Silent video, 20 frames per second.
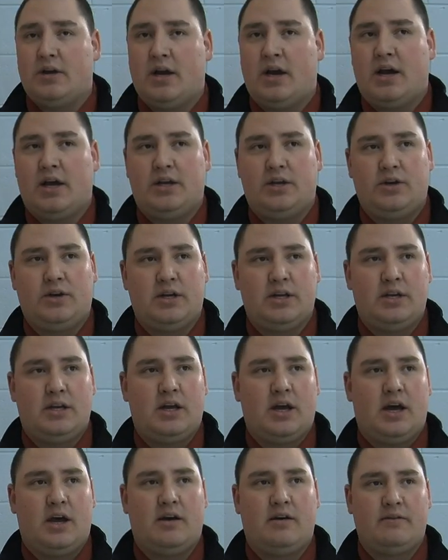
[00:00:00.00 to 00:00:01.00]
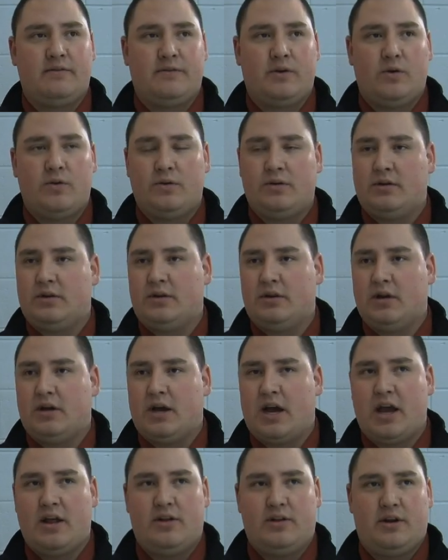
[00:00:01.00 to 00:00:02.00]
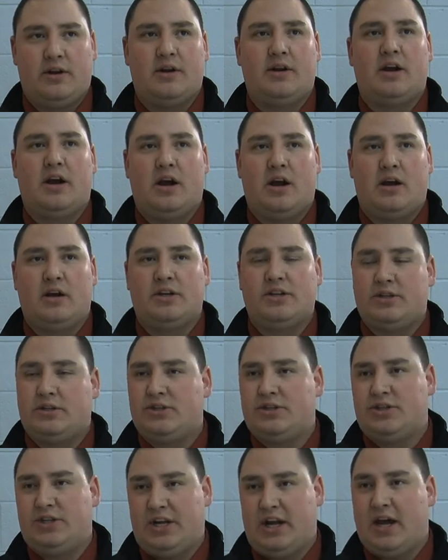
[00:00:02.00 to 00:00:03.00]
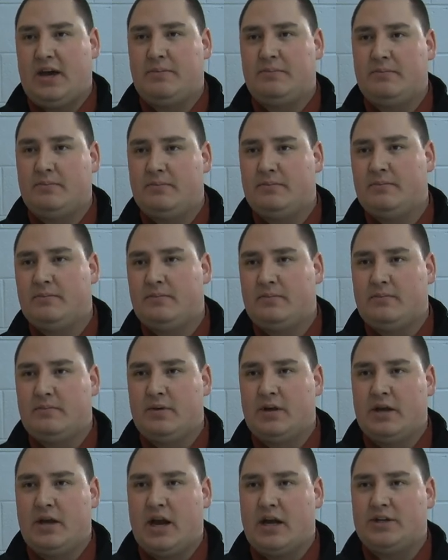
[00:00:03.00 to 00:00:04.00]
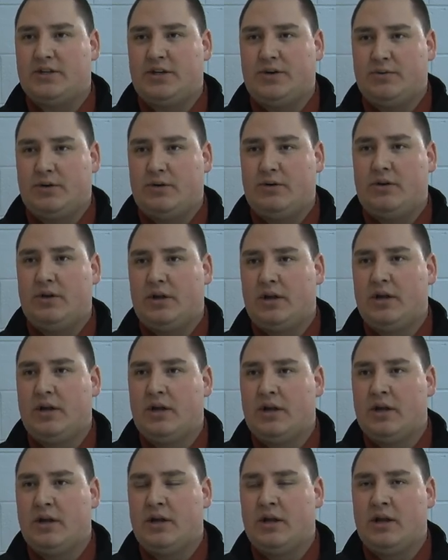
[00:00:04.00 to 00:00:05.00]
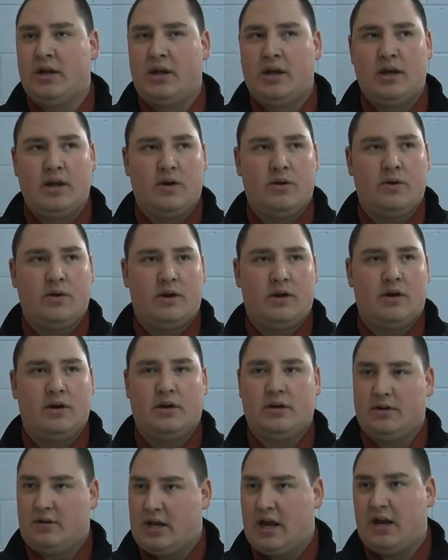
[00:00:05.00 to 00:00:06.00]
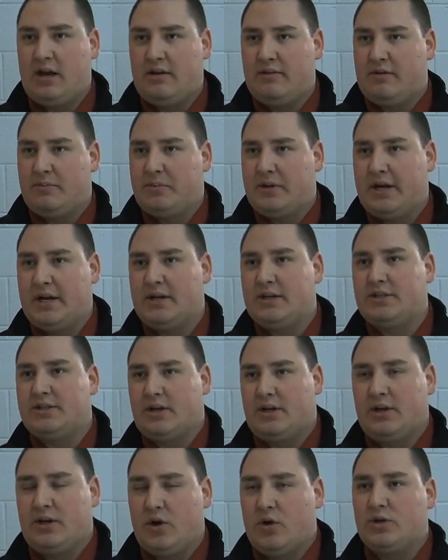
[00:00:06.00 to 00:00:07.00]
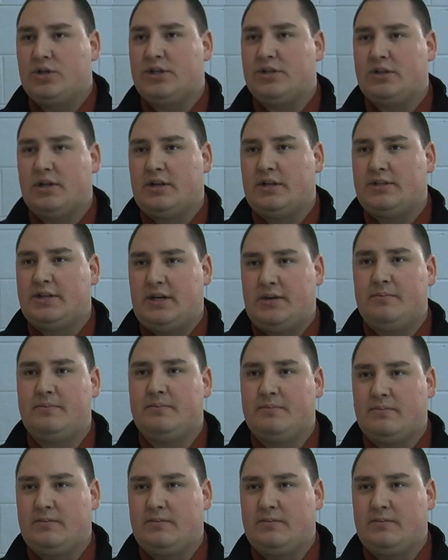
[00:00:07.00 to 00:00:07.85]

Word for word: Uh, you can uh, phone either our GM, Ashley Rude, or any of the players or the coaches on the team.